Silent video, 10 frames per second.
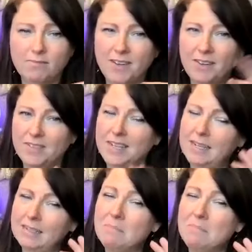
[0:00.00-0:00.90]

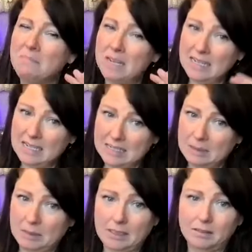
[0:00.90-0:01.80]
50
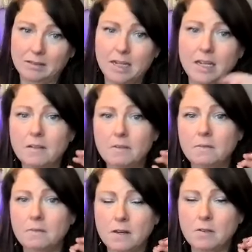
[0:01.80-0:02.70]
maybe, if
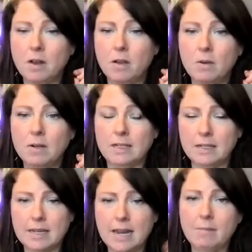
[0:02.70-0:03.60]
you know it's an
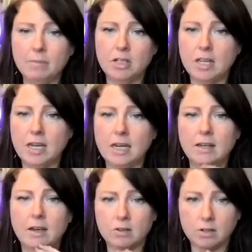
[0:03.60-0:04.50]
established thing and
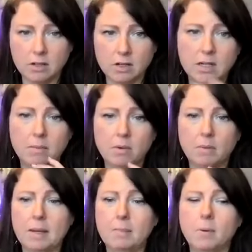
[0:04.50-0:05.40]
there's a good number
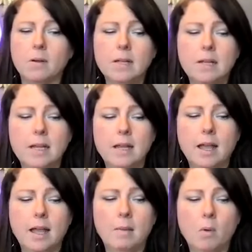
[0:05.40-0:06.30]
of people,
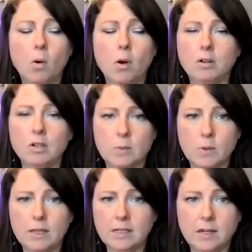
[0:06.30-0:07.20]
or you're just
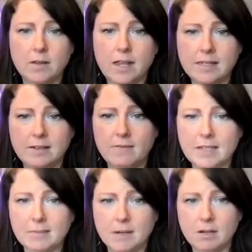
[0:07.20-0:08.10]
willing to know that's an
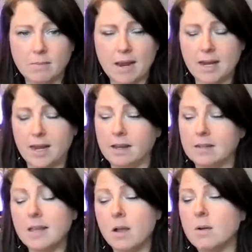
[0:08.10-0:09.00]
investment you're making.
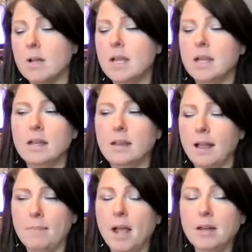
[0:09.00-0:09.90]
So
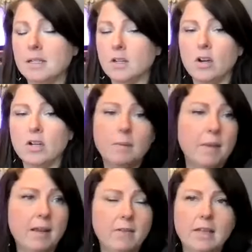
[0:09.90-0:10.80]
I'm not discouraging
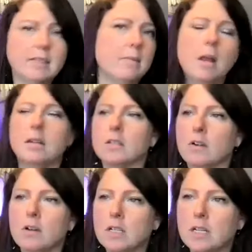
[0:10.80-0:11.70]
big events. I'm not
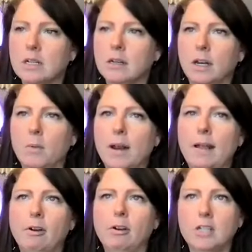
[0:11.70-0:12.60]
discouraging, you know,
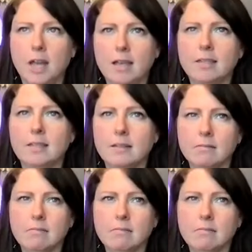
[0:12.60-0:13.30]
whatever, just